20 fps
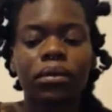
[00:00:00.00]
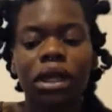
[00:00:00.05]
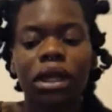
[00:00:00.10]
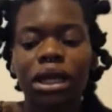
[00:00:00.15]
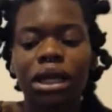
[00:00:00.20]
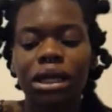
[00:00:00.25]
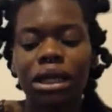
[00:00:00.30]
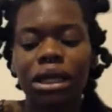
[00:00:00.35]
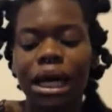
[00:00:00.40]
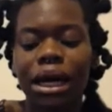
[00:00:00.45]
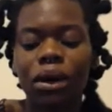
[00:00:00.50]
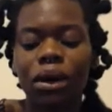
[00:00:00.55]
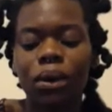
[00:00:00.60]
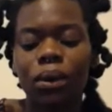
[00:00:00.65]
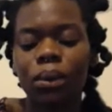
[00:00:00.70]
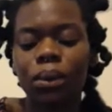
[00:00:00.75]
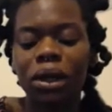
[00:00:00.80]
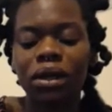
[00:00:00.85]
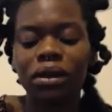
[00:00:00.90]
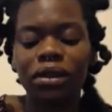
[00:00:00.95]
Now
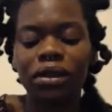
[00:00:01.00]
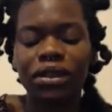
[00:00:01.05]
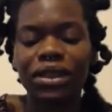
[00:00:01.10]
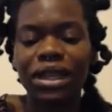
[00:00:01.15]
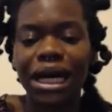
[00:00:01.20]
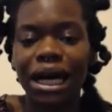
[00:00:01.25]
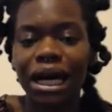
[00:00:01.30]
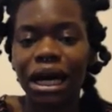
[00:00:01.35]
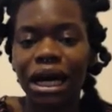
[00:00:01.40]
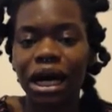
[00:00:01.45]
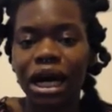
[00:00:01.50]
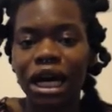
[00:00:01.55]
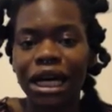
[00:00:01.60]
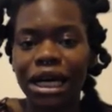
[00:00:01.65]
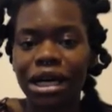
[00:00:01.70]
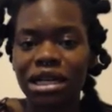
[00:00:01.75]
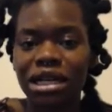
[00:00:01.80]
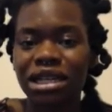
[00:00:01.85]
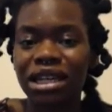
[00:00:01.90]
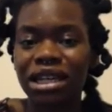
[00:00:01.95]
with that, I
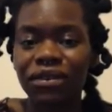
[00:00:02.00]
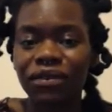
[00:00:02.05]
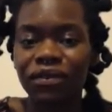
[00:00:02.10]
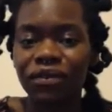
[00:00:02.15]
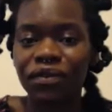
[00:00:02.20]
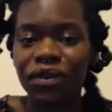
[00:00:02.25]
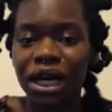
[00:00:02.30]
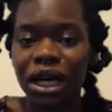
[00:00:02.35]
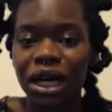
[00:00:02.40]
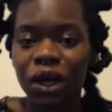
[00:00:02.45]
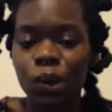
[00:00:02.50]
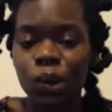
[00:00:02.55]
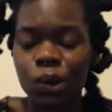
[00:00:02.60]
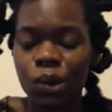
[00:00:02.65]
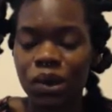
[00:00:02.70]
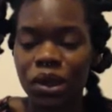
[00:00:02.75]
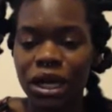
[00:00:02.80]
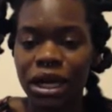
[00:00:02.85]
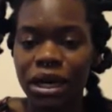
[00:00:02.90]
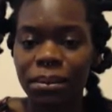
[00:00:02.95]
actually found
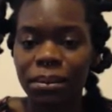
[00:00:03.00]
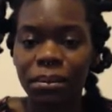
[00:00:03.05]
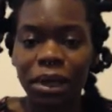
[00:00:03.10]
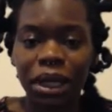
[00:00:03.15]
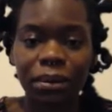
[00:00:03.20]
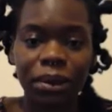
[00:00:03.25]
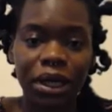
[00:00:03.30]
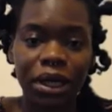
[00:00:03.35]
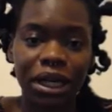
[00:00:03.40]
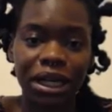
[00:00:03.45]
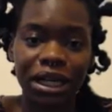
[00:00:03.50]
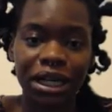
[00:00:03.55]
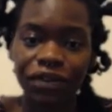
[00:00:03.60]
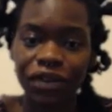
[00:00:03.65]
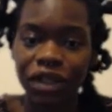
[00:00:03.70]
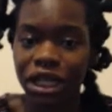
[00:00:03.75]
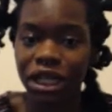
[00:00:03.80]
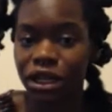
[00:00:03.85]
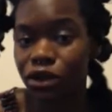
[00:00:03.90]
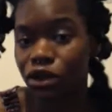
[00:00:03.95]
that maybe I left
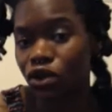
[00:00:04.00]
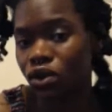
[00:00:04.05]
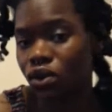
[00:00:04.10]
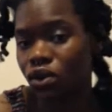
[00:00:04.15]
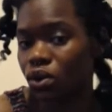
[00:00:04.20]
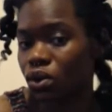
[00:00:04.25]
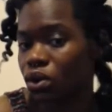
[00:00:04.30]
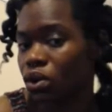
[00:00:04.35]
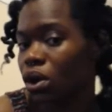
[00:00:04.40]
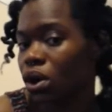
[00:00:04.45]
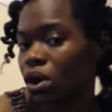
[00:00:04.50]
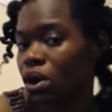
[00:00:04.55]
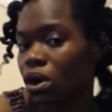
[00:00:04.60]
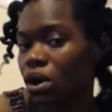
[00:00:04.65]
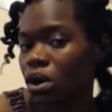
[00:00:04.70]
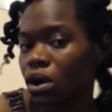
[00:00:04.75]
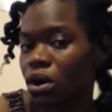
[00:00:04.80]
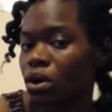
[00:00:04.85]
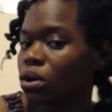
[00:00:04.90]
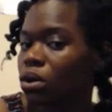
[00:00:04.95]
it in too
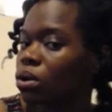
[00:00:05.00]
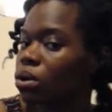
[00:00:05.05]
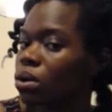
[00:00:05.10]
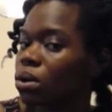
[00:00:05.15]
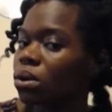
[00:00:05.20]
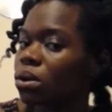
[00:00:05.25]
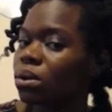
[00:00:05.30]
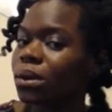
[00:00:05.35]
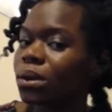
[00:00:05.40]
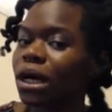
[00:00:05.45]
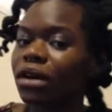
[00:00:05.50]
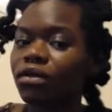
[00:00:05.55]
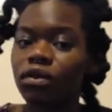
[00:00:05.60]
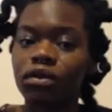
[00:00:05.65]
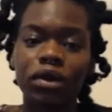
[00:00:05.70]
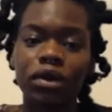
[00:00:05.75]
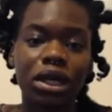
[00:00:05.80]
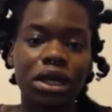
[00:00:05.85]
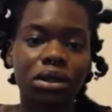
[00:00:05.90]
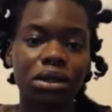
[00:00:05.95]
long or whatever
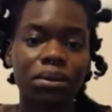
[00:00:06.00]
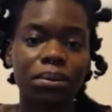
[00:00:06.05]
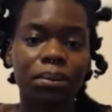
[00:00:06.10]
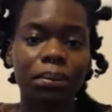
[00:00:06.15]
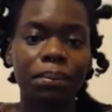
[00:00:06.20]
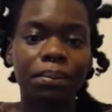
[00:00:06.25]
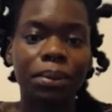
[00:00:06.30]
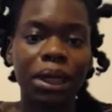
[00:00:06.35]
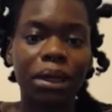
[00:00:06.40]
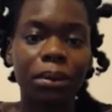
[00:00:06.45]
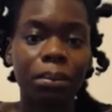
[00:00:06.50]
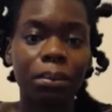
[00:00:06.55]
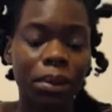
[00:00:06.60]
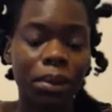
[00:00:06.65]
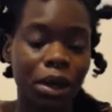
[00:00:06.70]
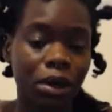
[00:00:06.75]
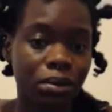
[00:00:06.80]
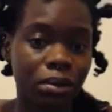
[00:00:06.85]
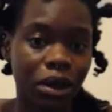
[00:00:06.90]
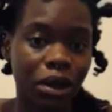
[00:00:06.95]
reason, but it
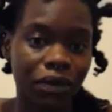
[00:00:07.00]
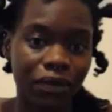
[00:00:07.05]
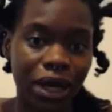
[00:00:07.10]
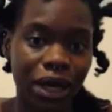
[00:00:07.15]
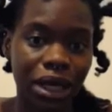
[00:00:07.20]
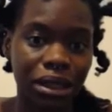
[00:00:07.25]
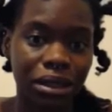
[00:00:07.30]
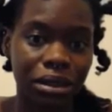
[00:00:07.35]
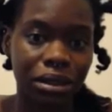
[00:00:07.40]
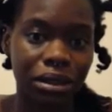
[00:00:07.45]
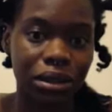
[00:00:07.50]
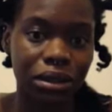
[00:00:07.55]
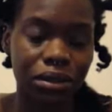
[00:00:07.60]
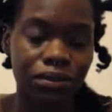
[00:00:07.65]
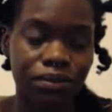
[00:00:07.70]
burnt my face.